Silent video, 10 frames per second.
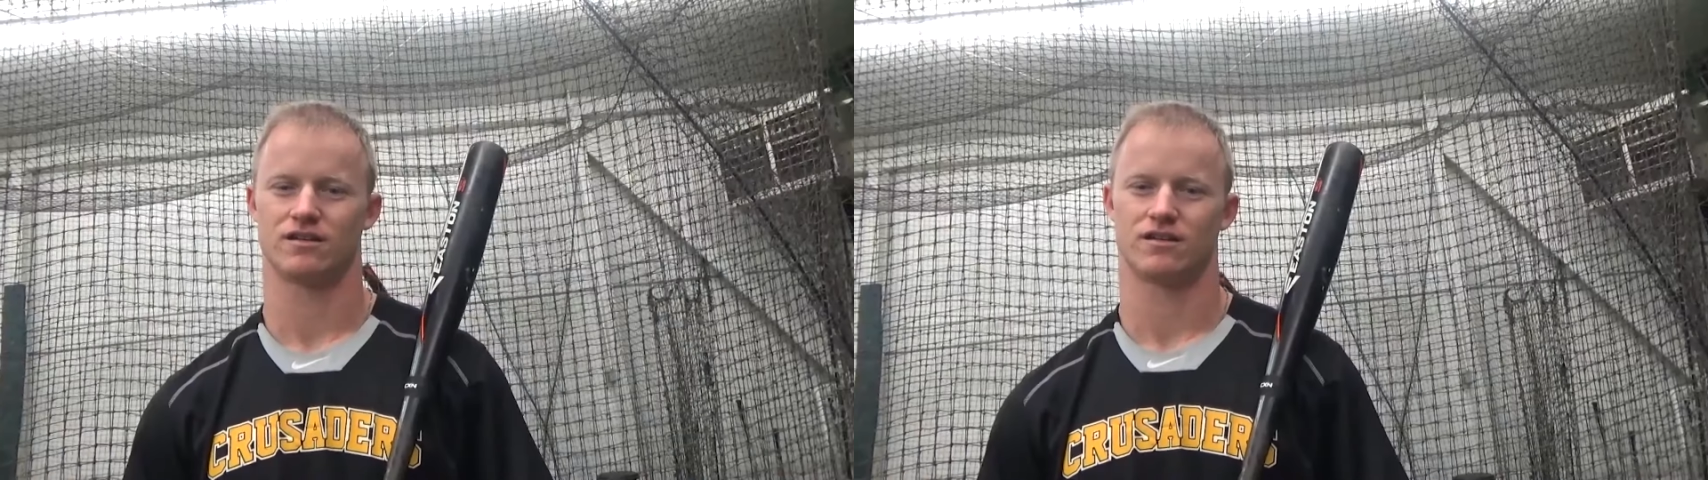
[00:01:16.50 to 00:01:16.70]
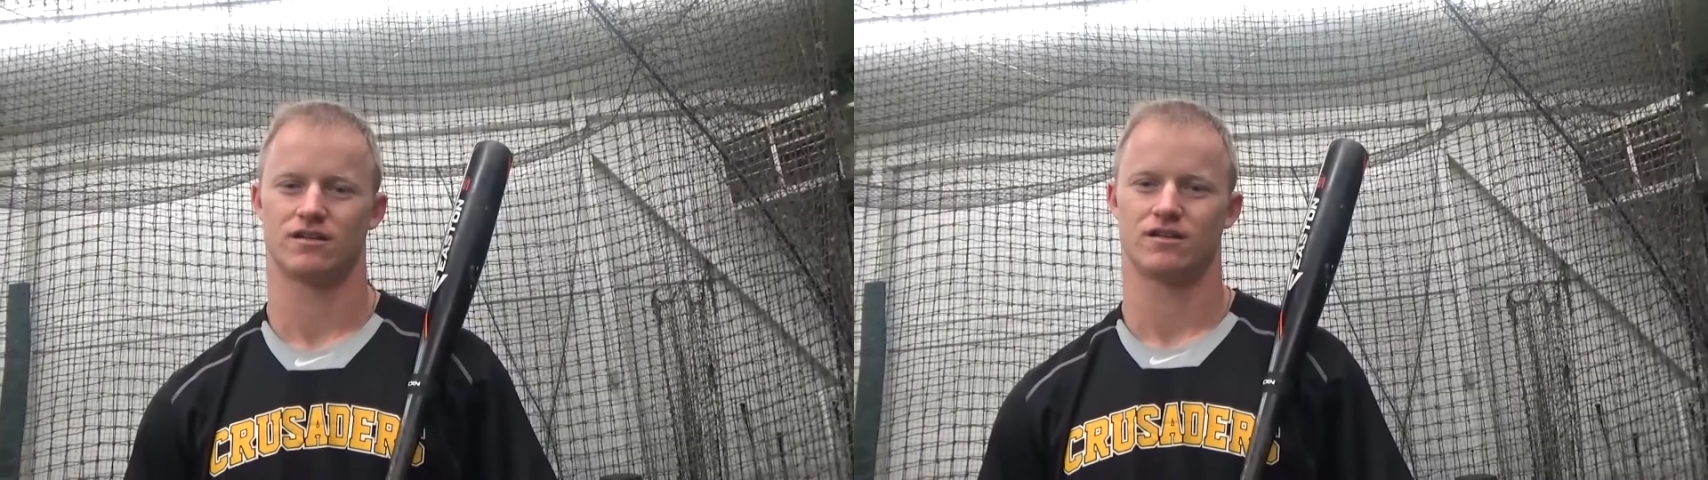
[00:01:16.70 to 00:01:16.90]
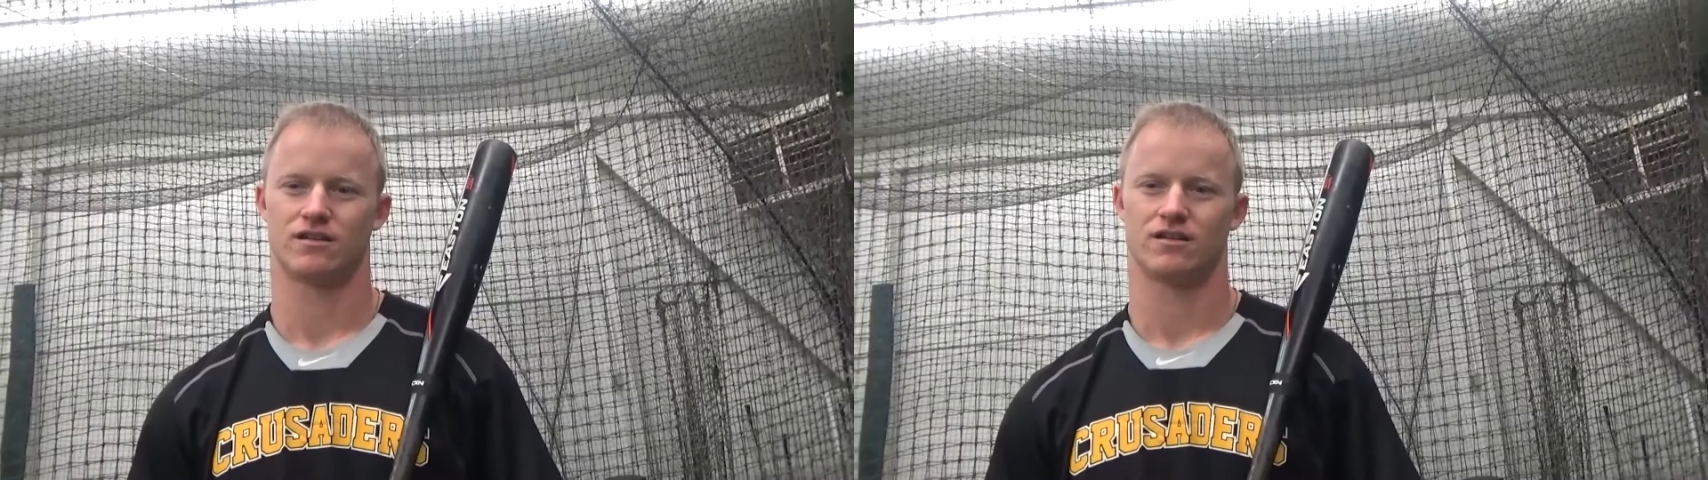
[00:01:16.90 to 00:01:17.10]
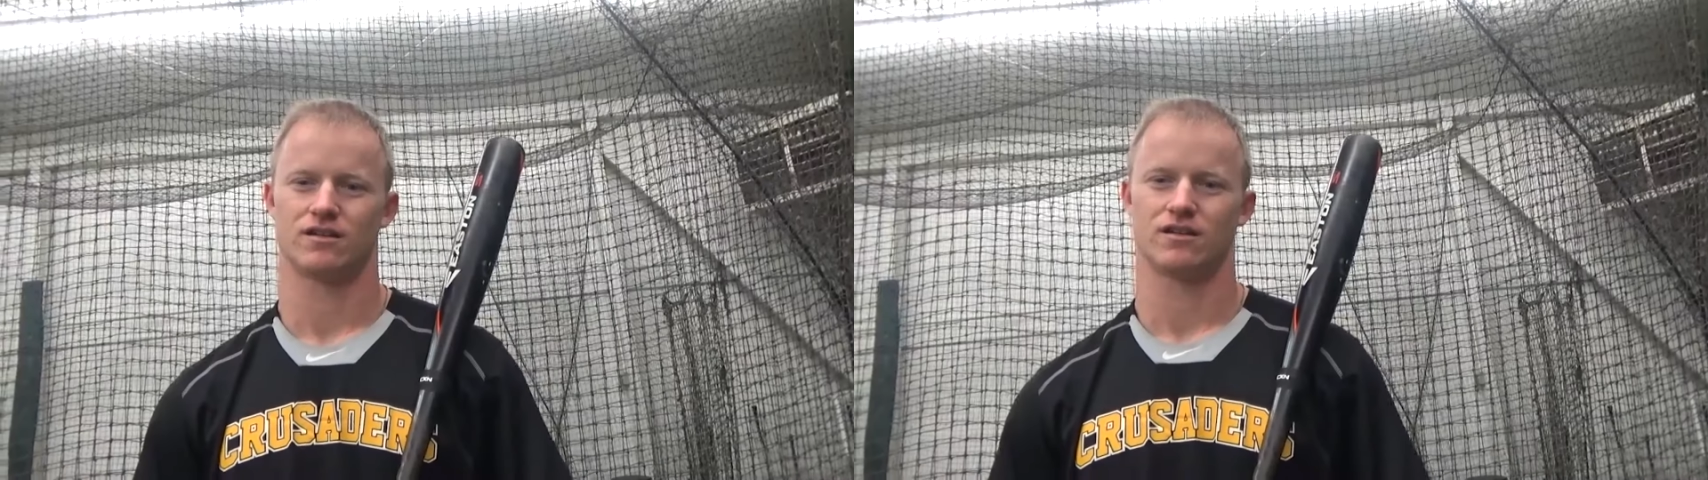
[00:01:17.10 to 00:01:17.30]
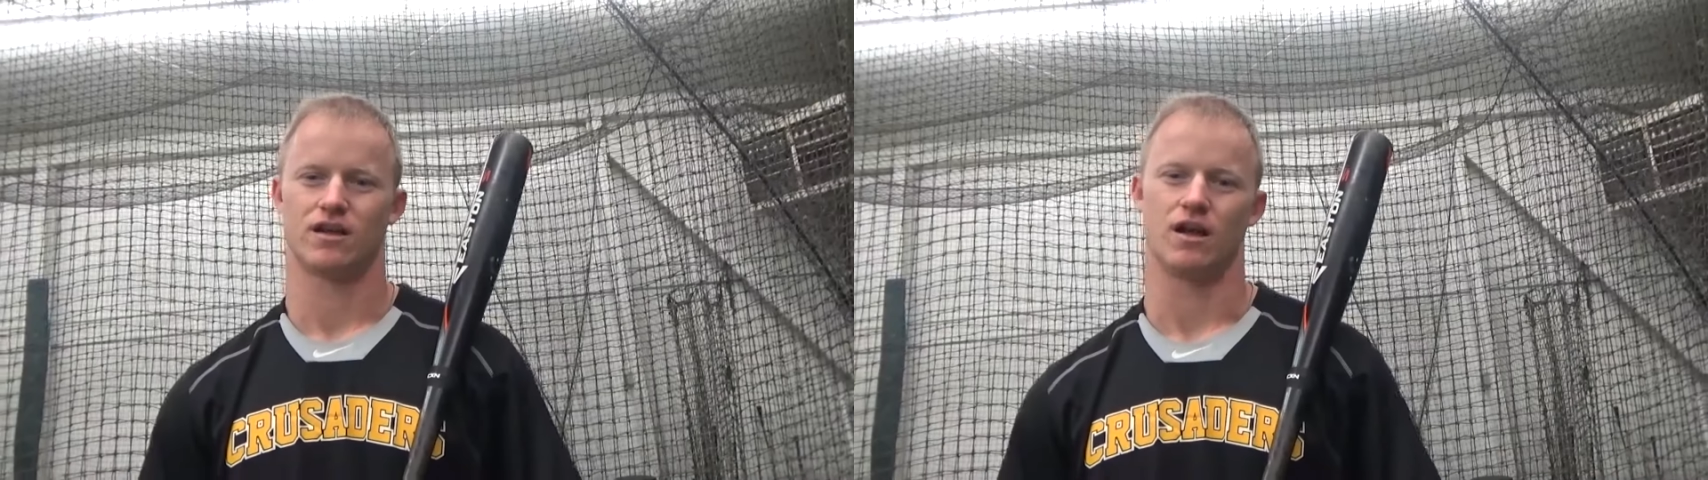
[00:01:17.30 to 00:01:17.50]

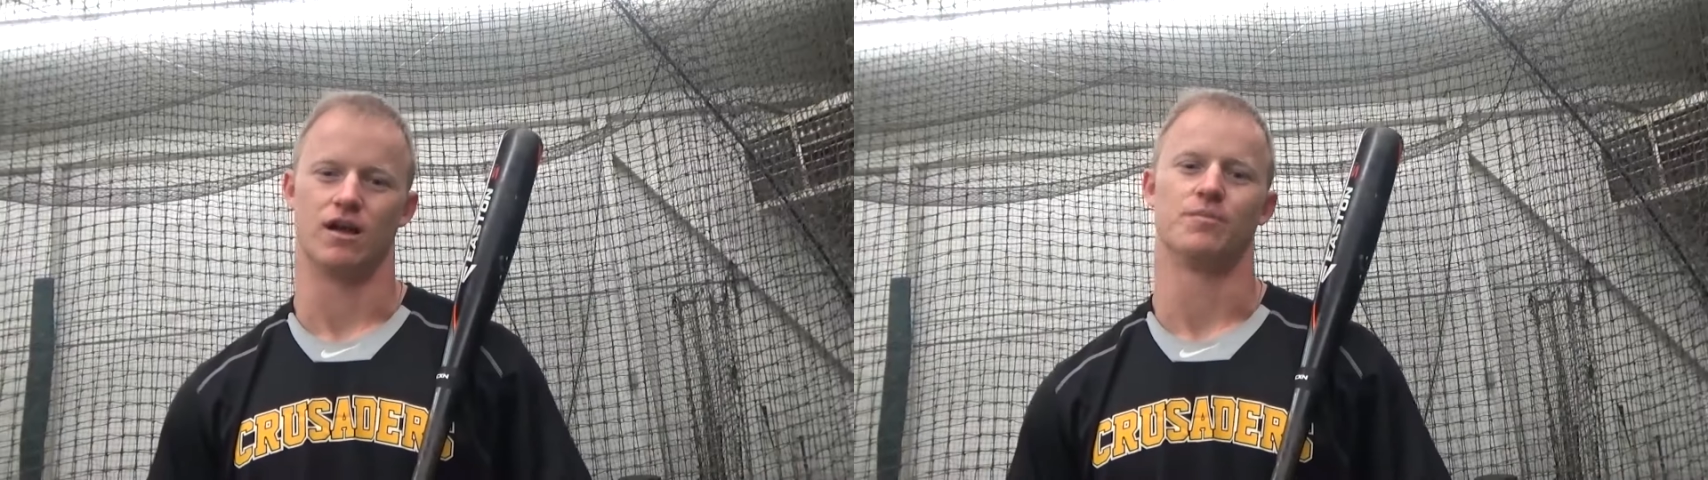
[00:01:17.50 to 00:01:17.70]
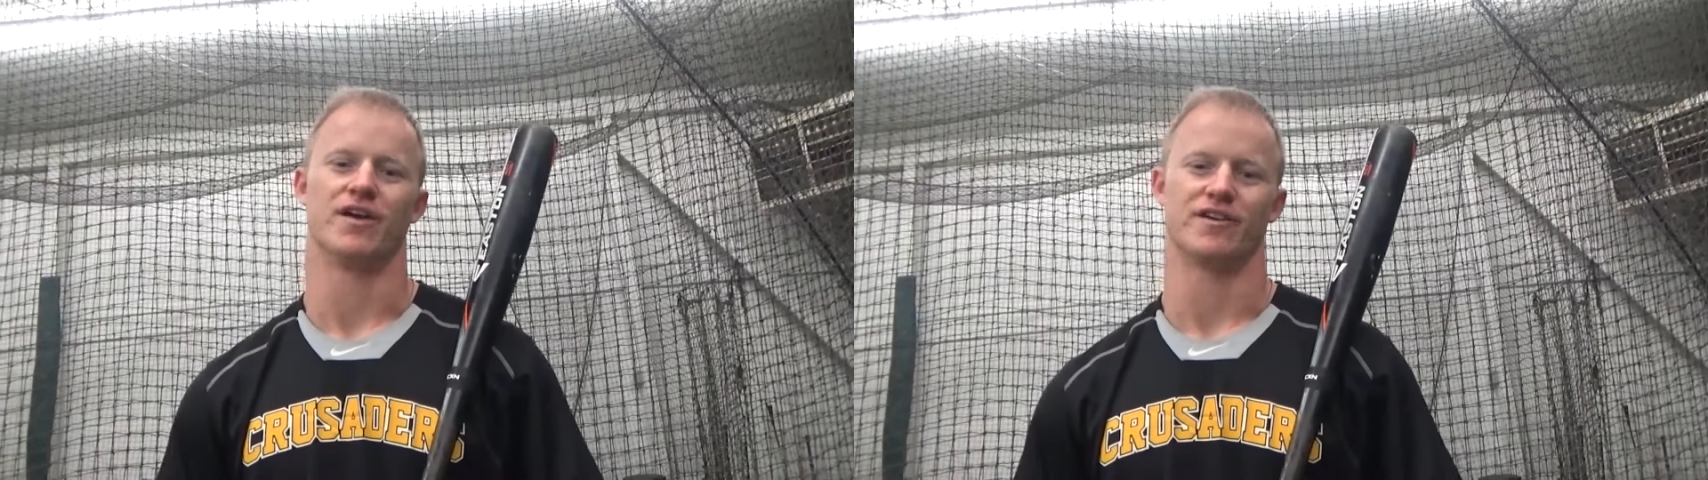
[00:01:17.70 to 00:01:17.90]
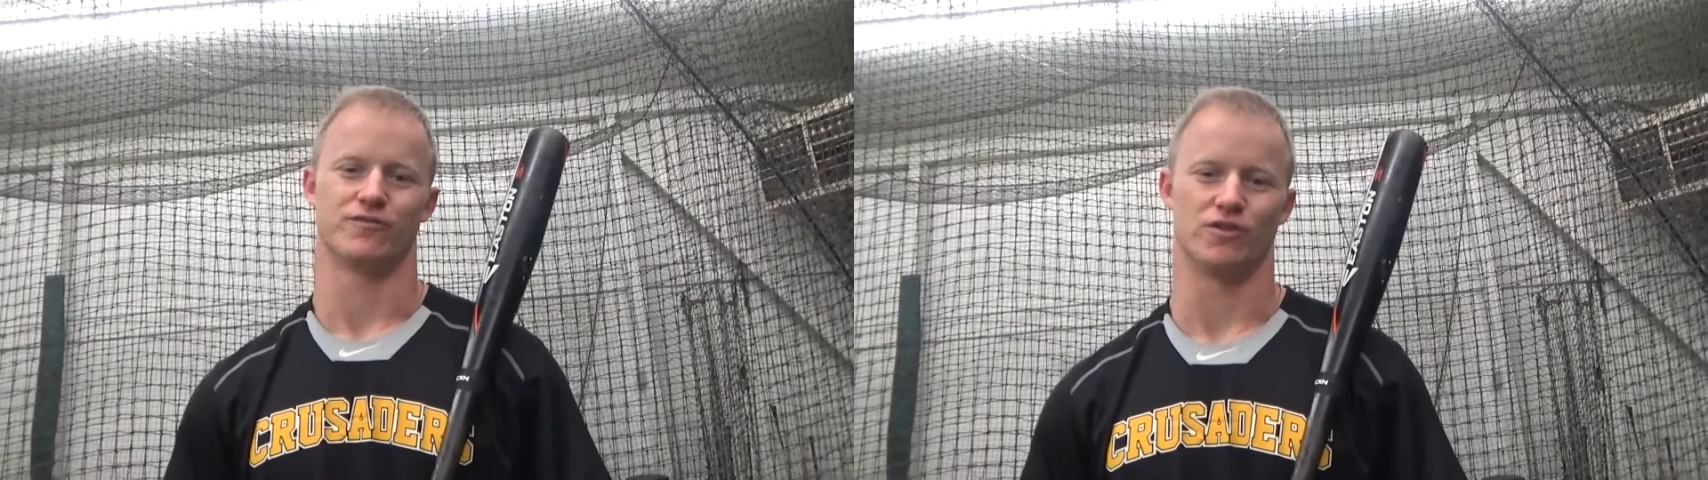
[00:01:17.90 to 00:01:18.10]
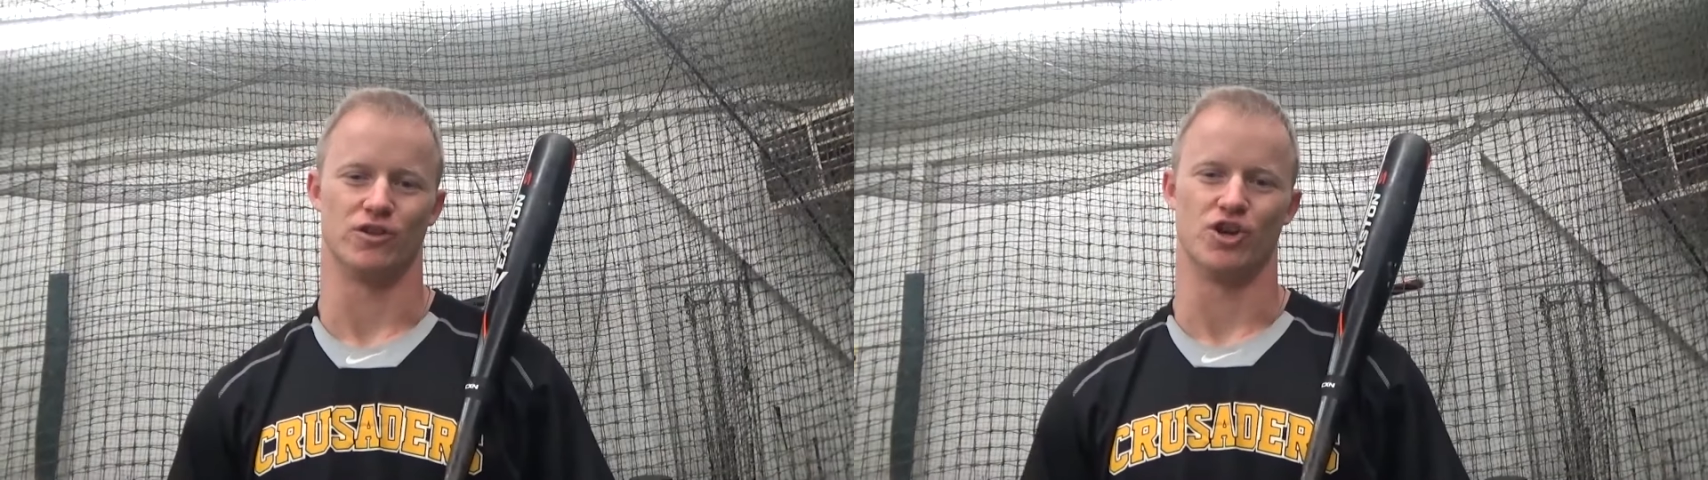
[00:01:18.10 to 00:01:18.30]
I'm thankful to